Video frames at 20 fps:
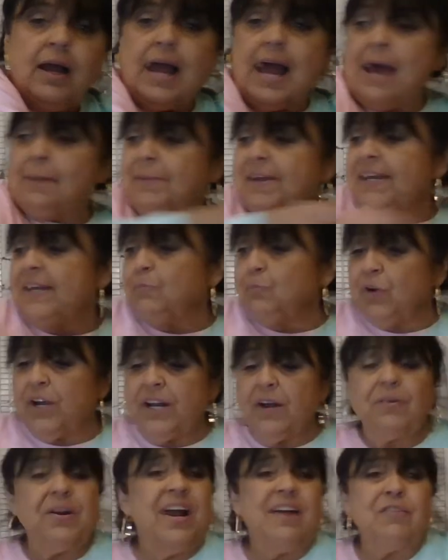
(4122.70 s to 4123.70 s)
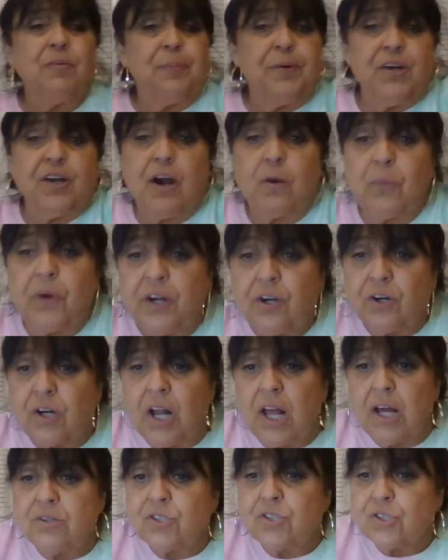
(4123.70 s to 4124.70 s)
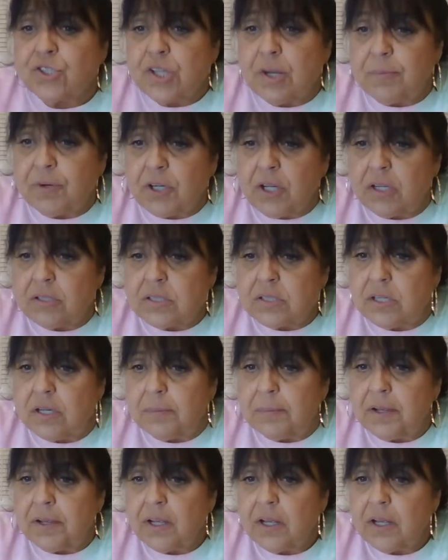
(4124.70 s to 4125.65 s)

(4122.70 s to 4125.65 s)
I mean, we don't ever put our winter clothes or summer clothes up.